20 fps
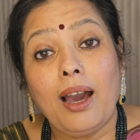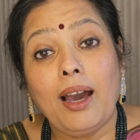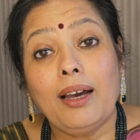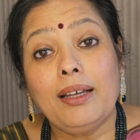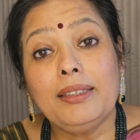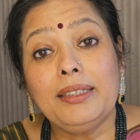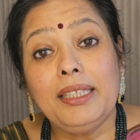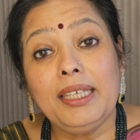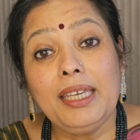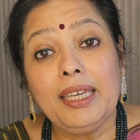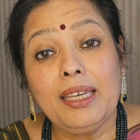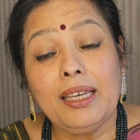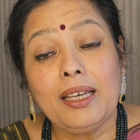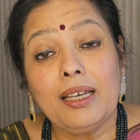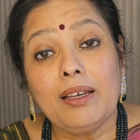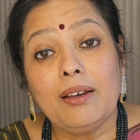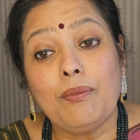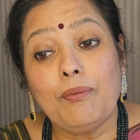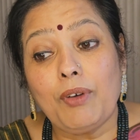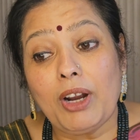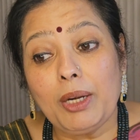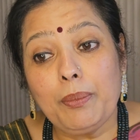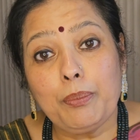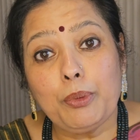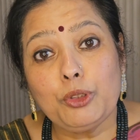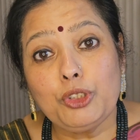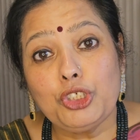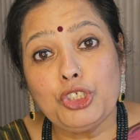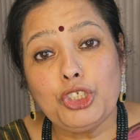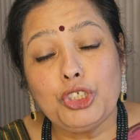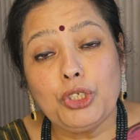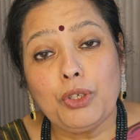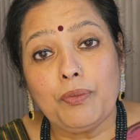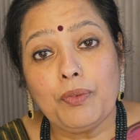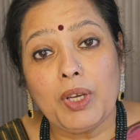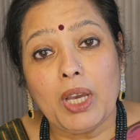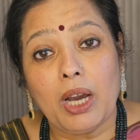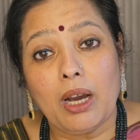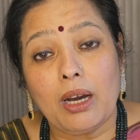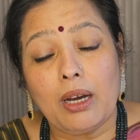the one position of
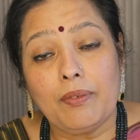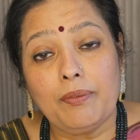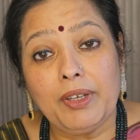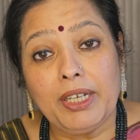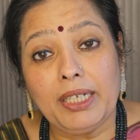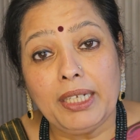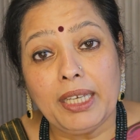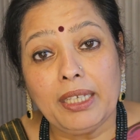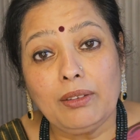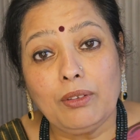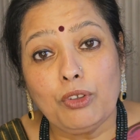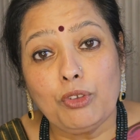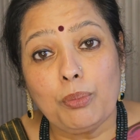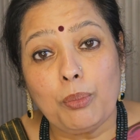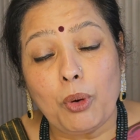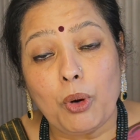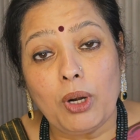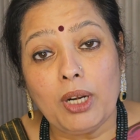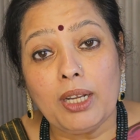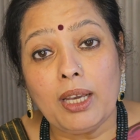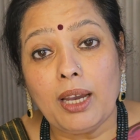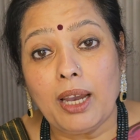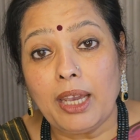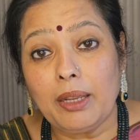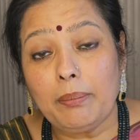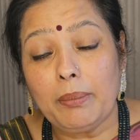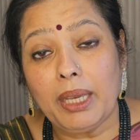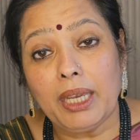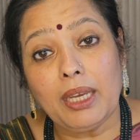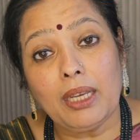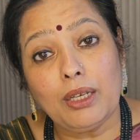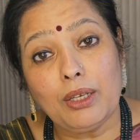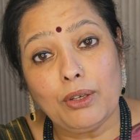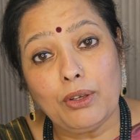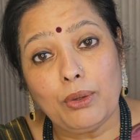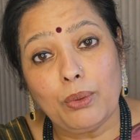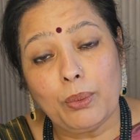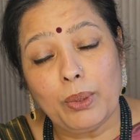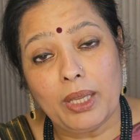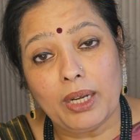ga. We take the small ga and make it
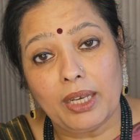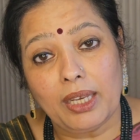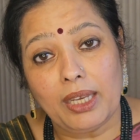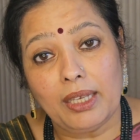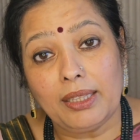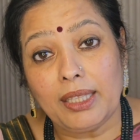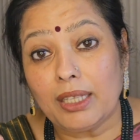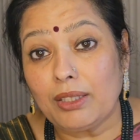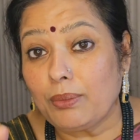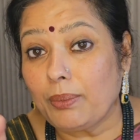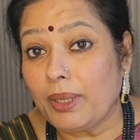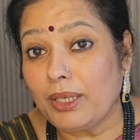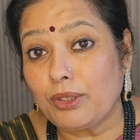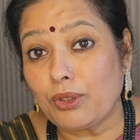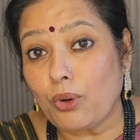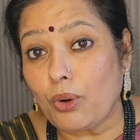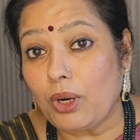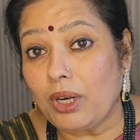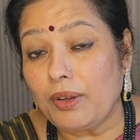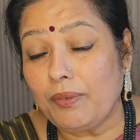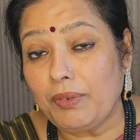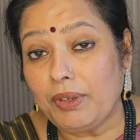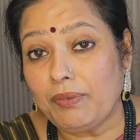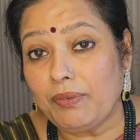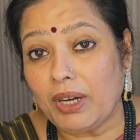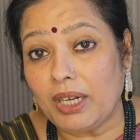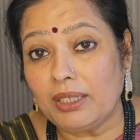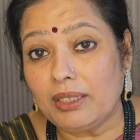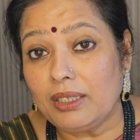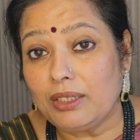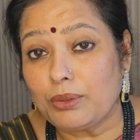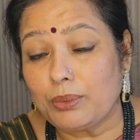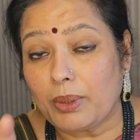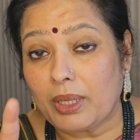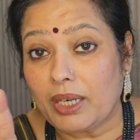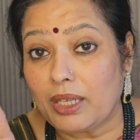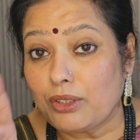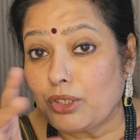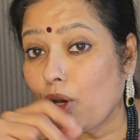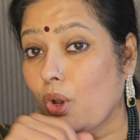into a re. That's why it's called a vivadi swara.
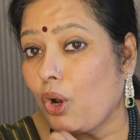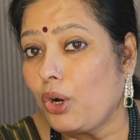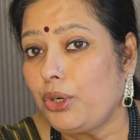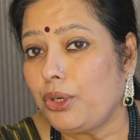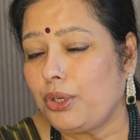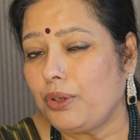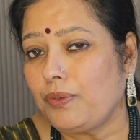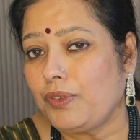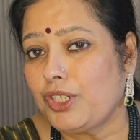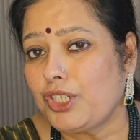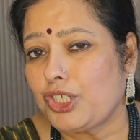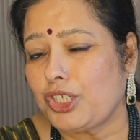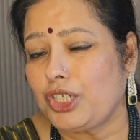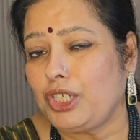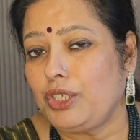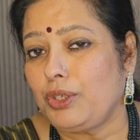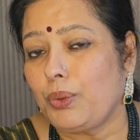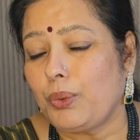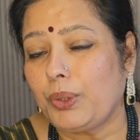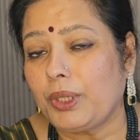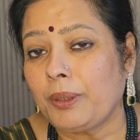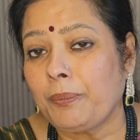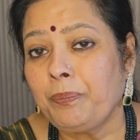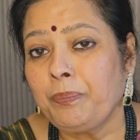It's a controversial note.